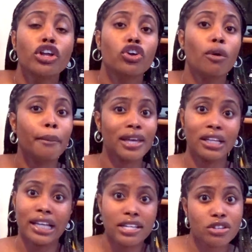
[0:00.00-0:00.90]
Don't be a
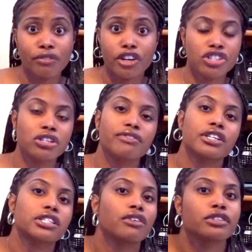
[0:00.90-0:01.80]
lesser version of
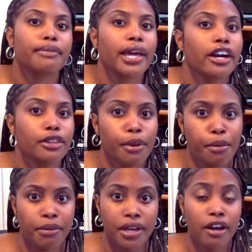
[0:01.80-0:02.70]
yourself to make other
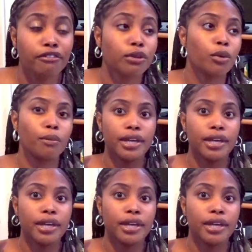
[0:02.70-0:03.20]
people be comfortable.